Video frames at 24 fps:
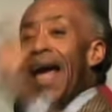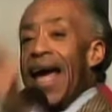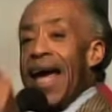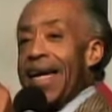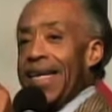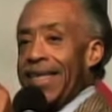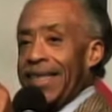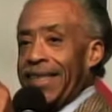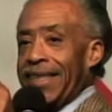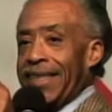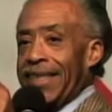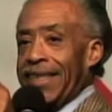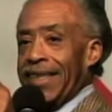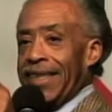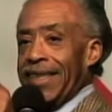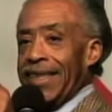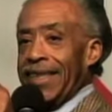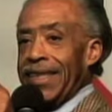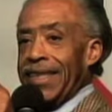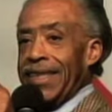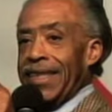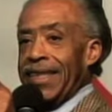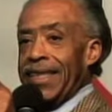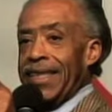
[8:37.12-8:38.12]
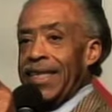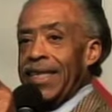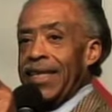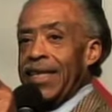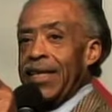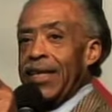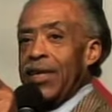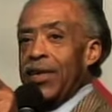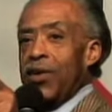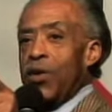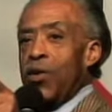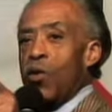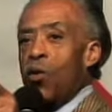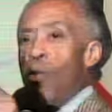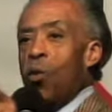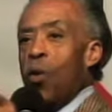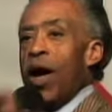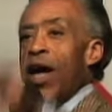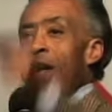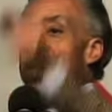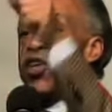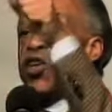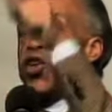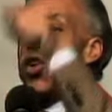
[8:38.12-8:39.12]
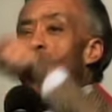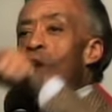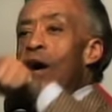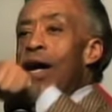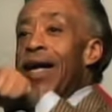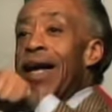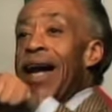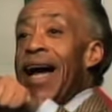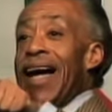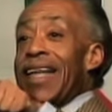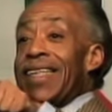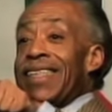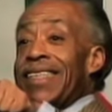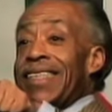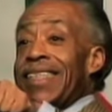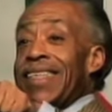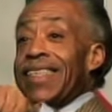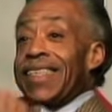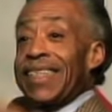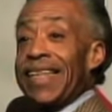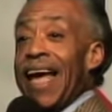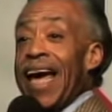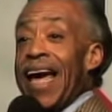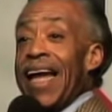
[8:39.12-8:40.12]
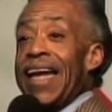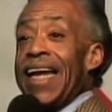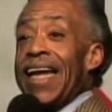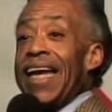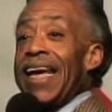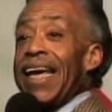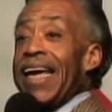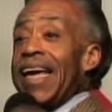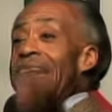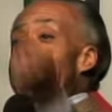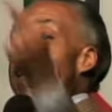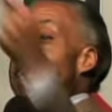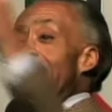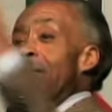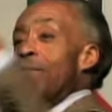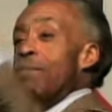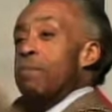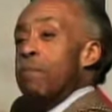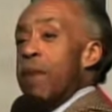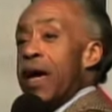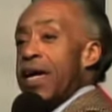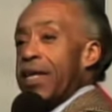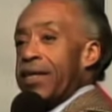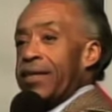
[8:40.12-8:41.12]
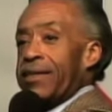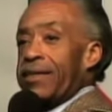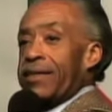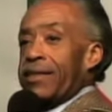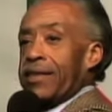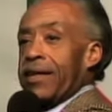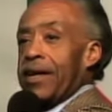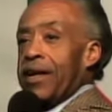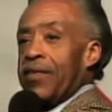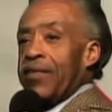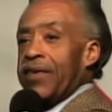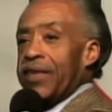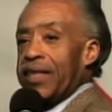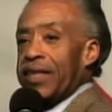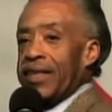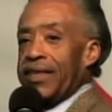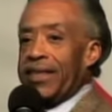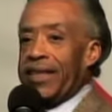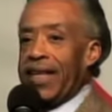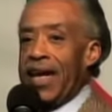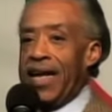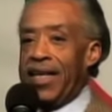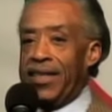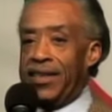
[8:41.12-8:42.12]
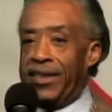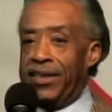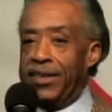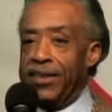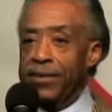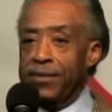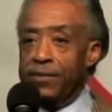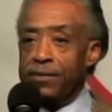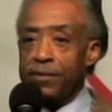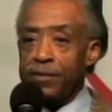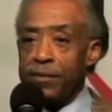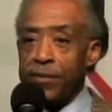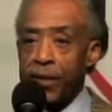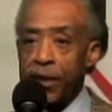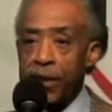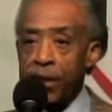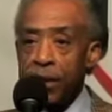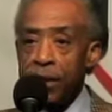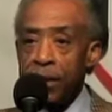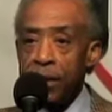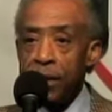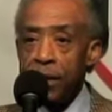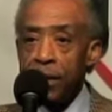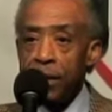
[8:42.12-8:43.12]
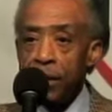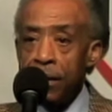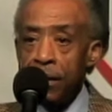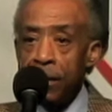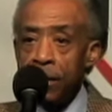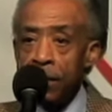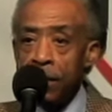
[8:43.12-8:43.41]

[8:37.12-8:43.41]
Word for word: danger when you are not steady in the midst of a disaster.